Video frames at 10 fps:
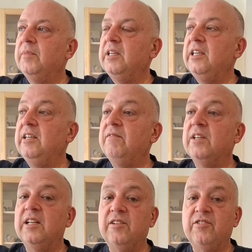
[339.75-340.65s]
Even
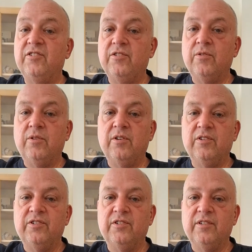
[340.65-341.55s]
in
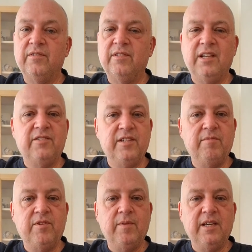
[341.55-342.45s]
stores, there seems
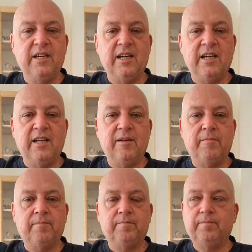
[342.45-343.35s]
to be a
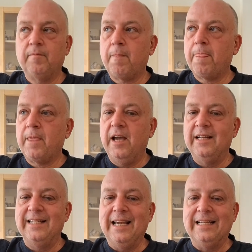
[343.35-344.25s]

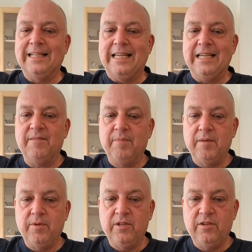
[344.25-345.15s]
technique
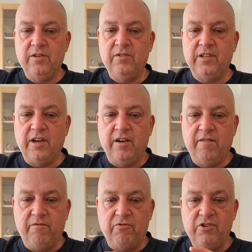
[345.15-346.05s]
people use of
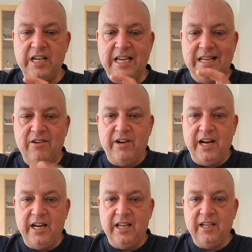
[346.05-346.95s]

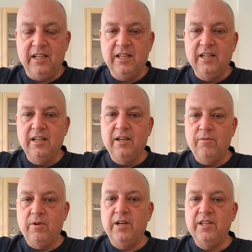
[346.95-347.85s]
reiterating
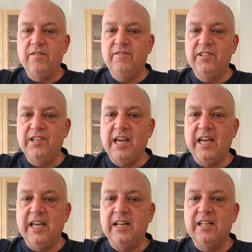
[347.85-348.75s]
what you've
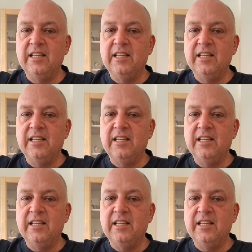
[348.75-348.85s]
said.